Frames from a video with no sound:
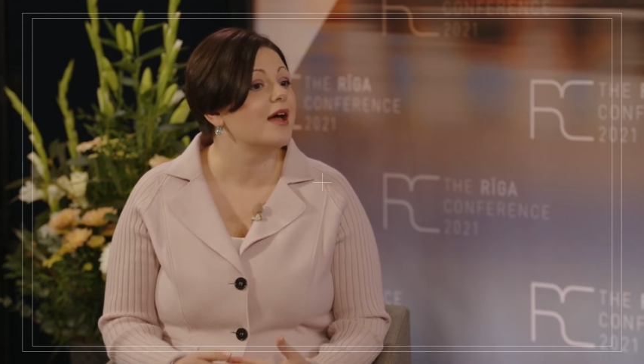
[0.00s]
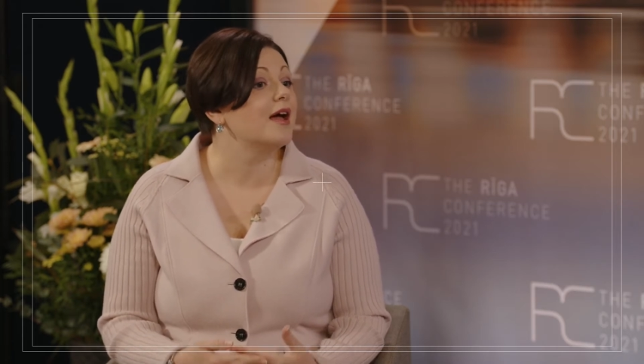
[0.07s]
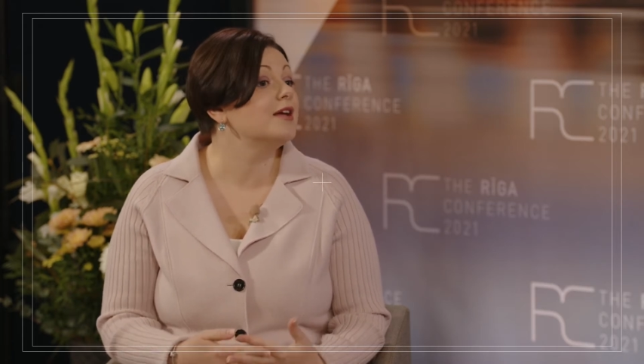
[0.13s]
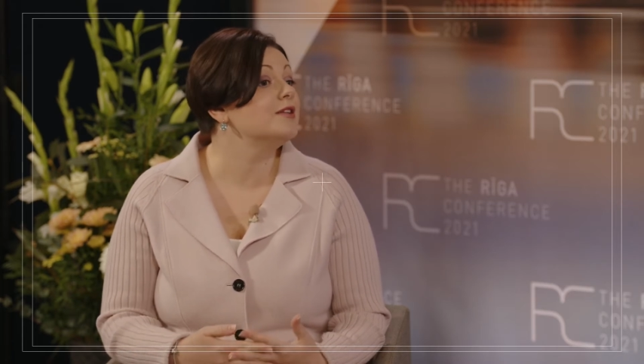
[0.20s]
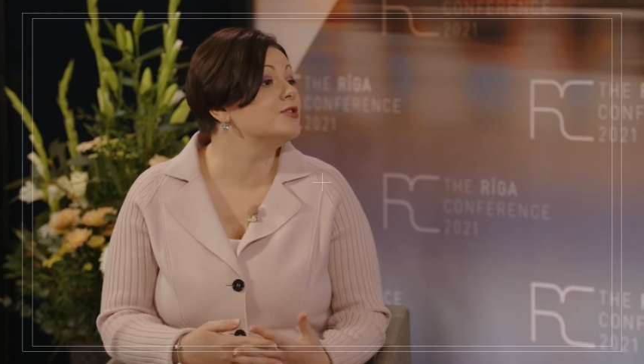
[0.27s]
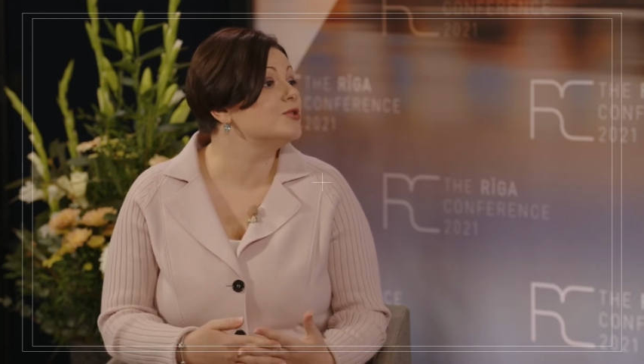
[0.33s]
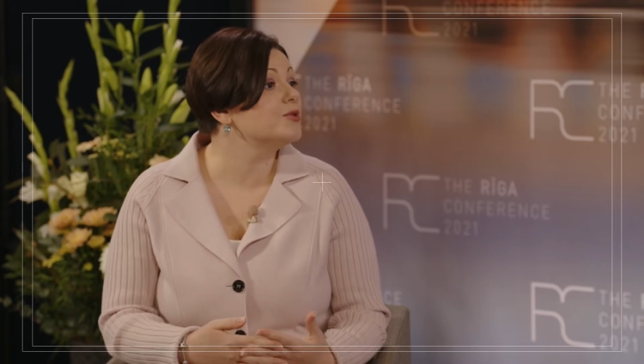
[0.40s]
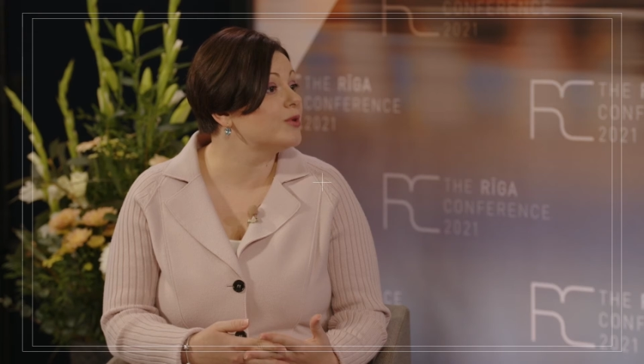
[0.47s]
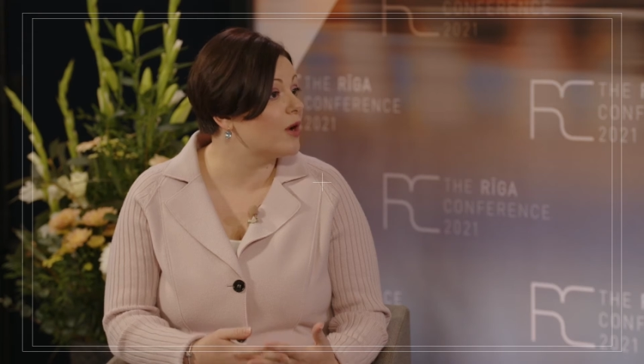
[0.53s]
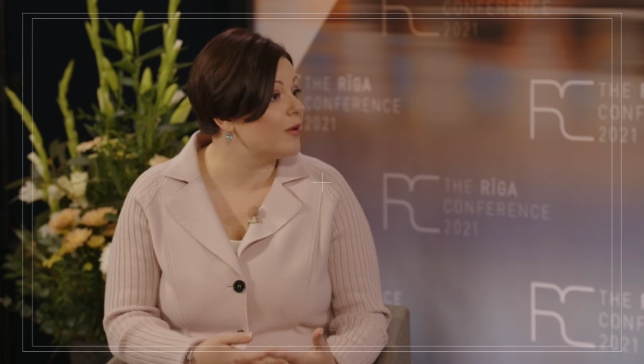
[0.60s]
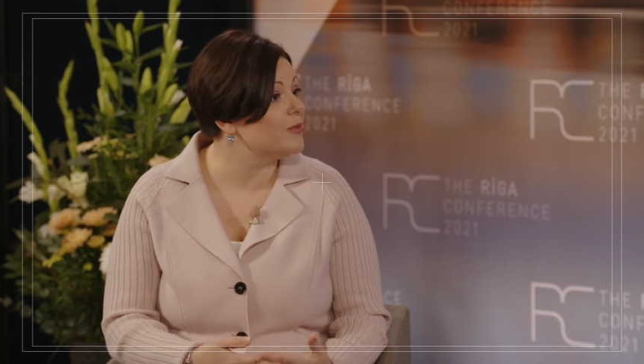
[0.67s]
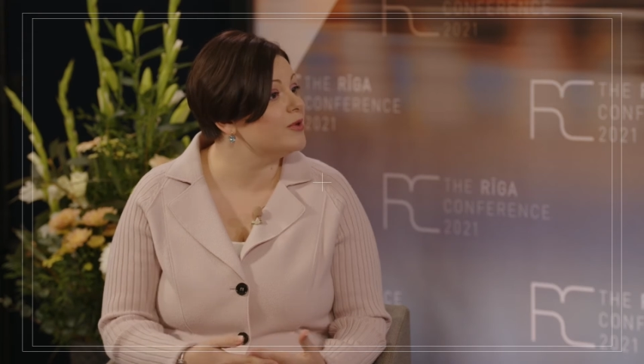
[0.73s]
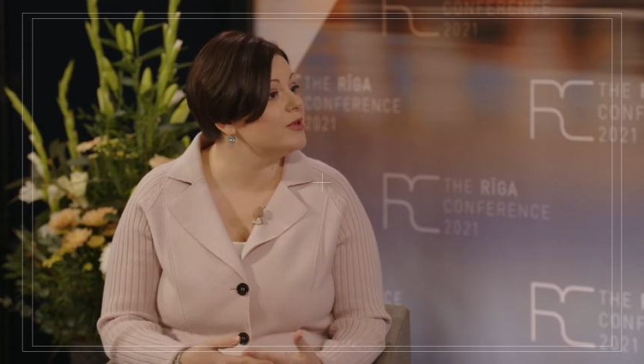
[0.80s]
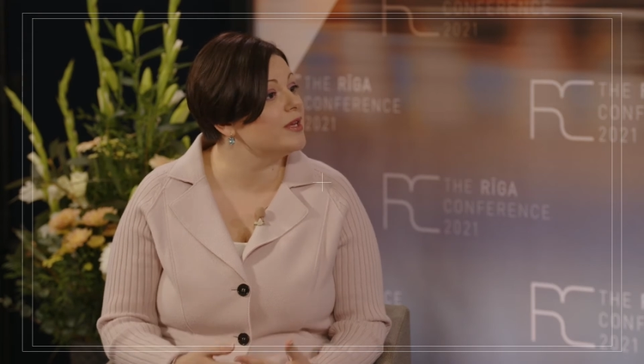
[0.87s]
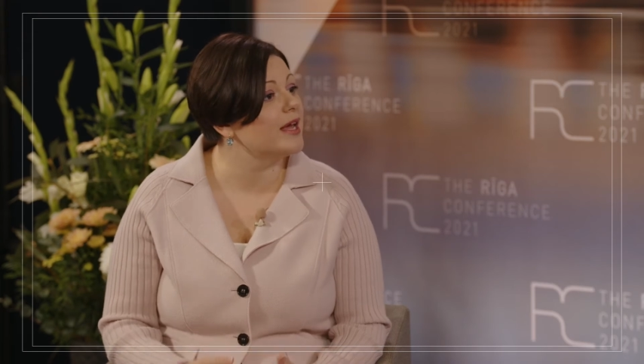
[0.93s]
and to
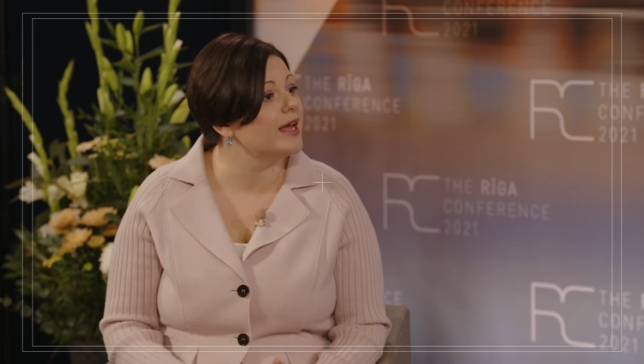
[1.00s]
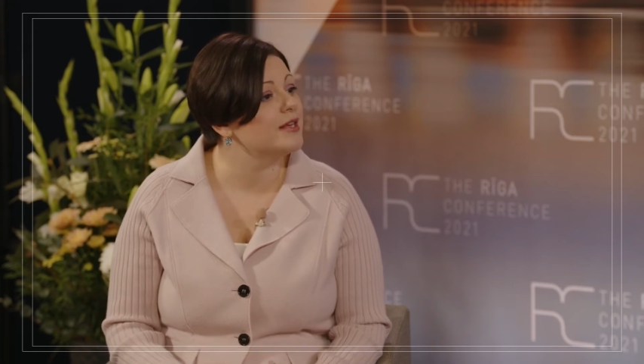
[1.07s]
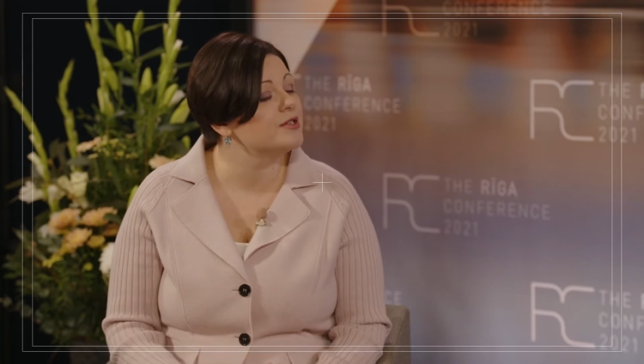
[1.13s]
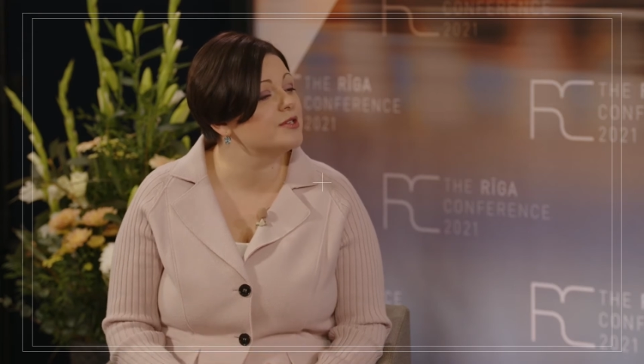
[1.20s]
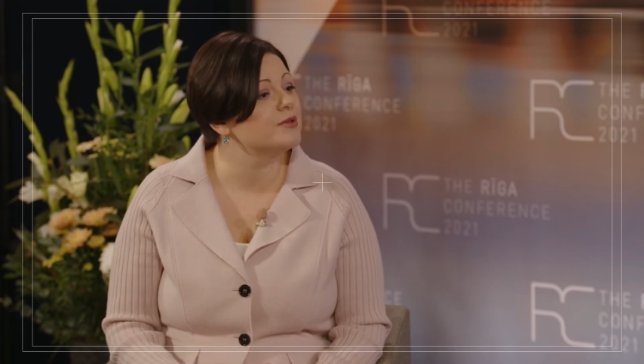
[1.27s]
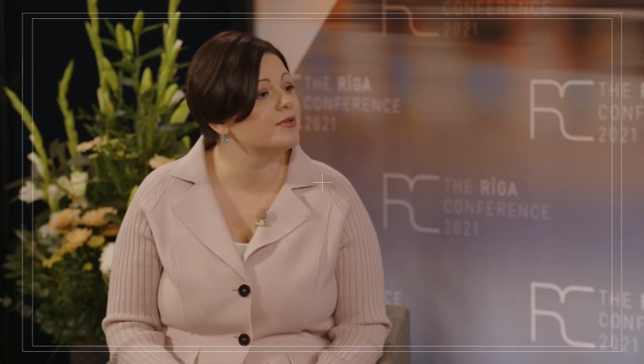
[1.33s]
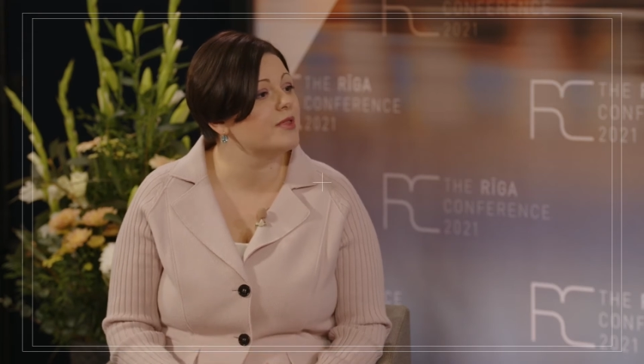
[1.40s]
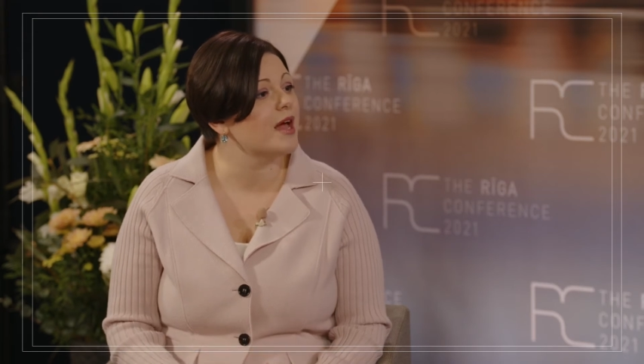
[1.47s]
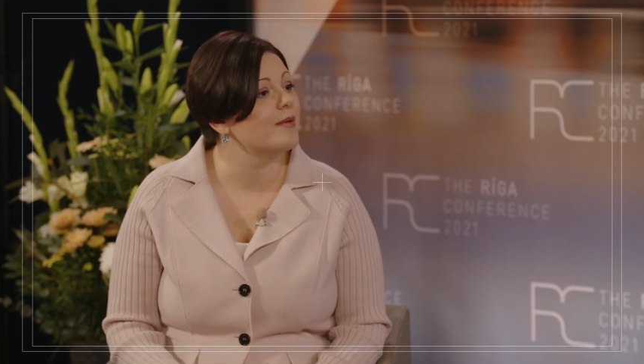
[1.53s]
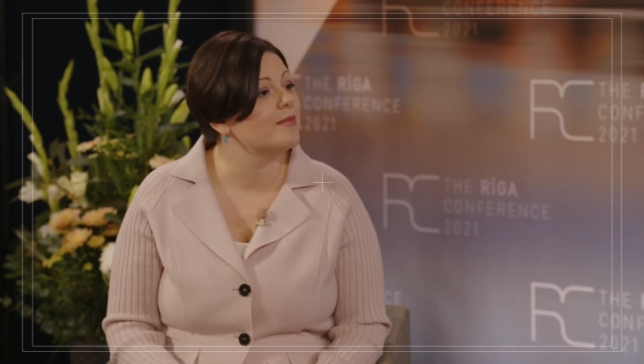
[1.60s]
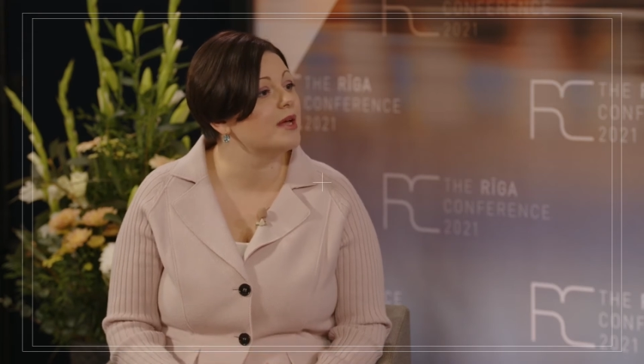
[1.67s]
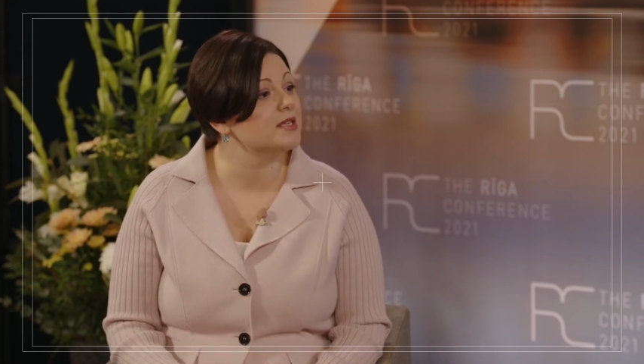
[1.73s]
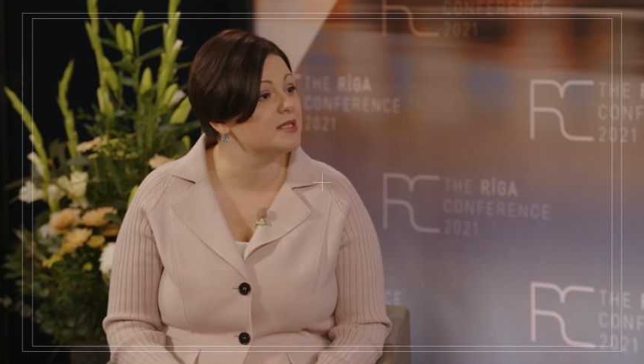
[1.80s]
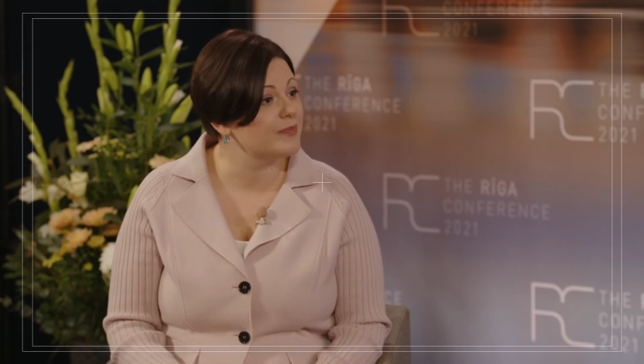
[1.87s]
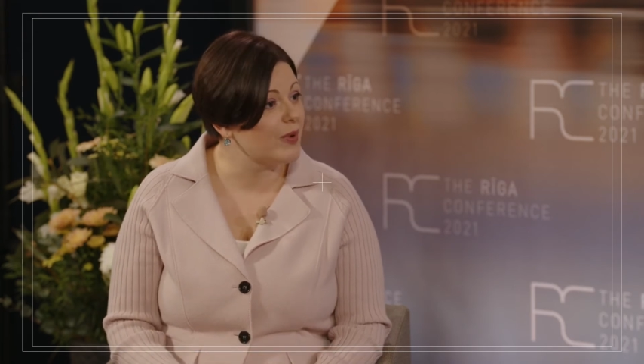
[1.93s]
communicate to them
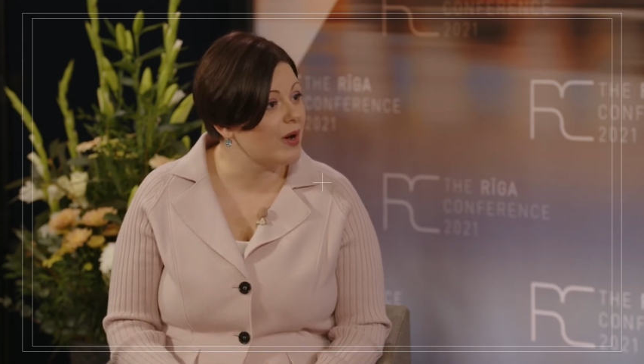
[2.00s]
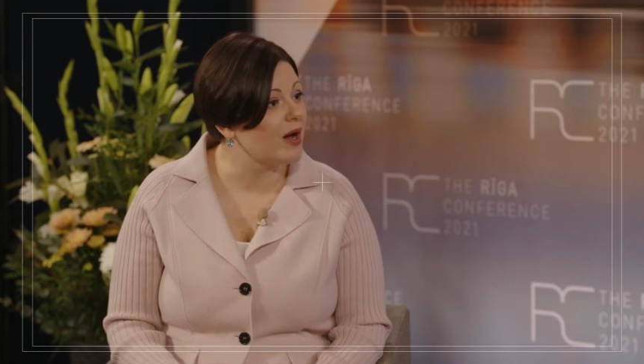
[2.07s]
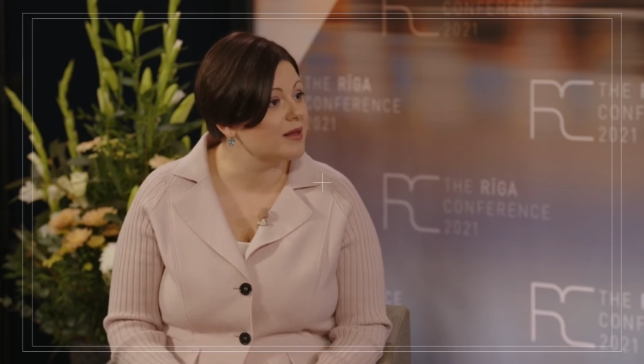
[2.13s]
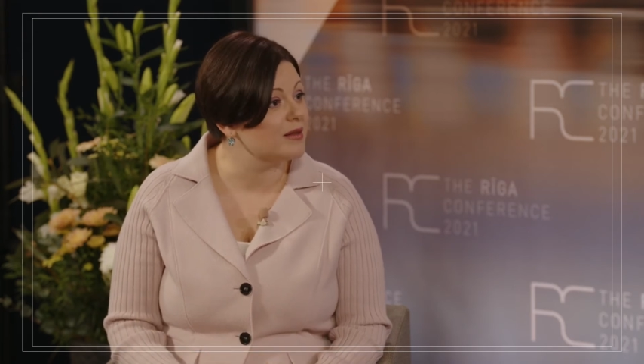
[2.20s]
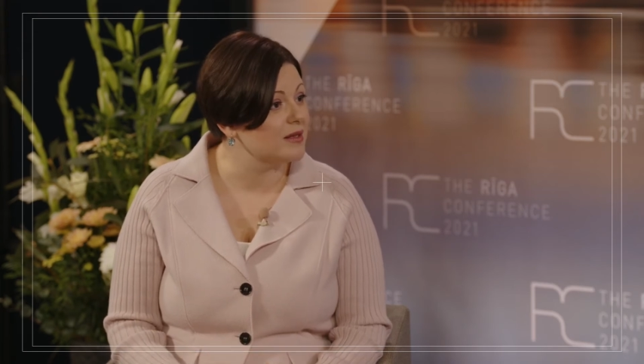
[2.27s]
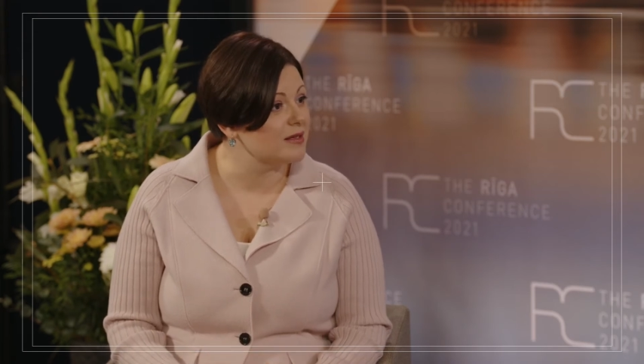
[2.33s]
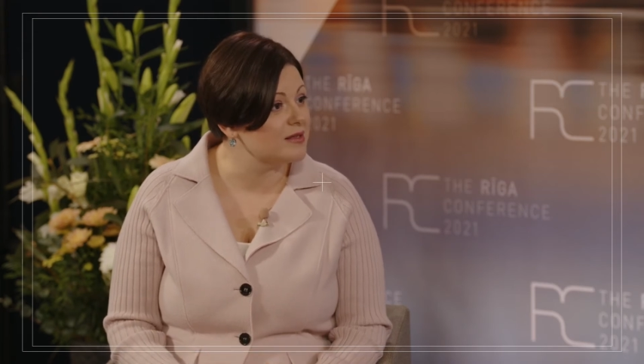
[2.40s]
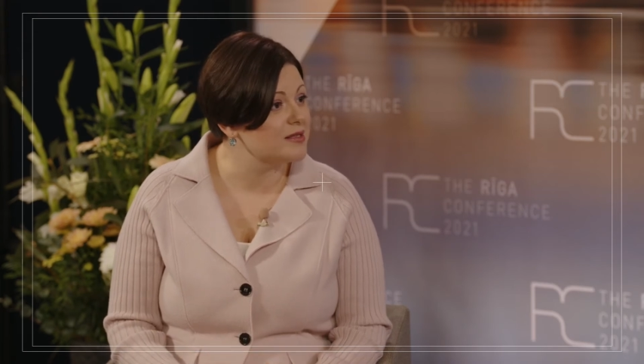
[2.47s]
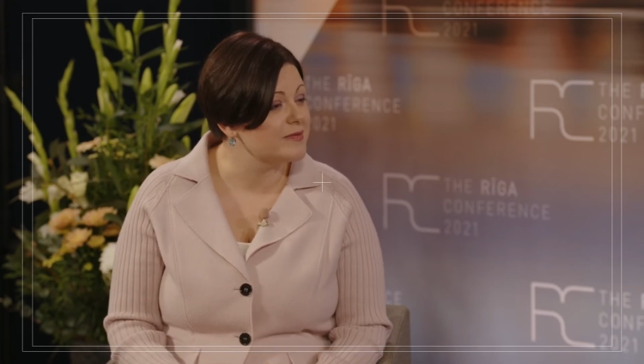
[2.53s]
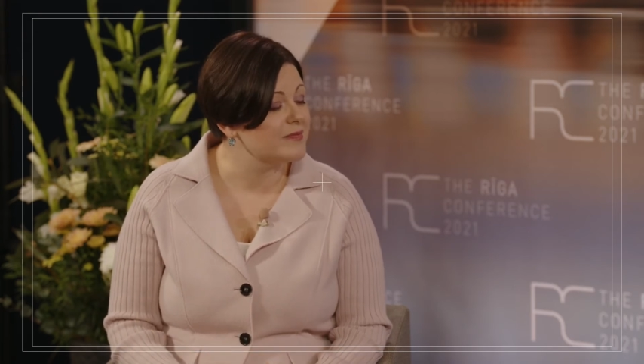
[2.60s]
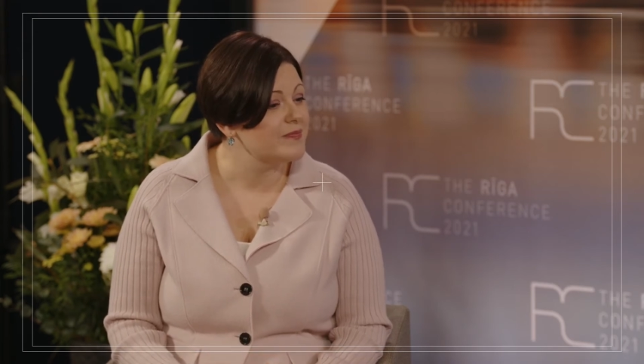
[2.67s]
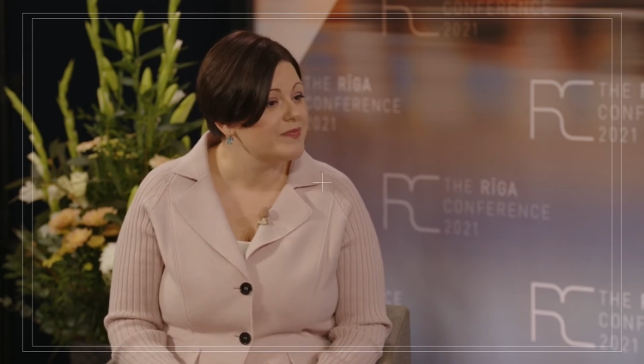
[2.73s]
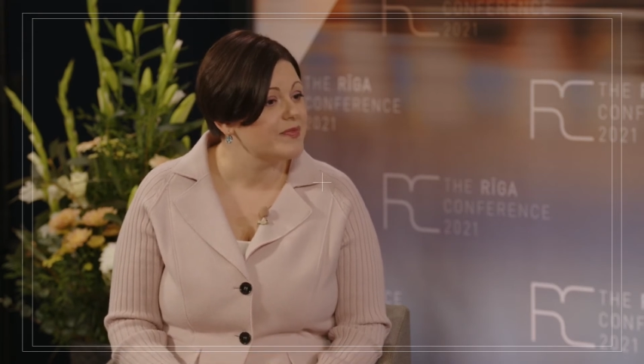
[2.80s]
as partners,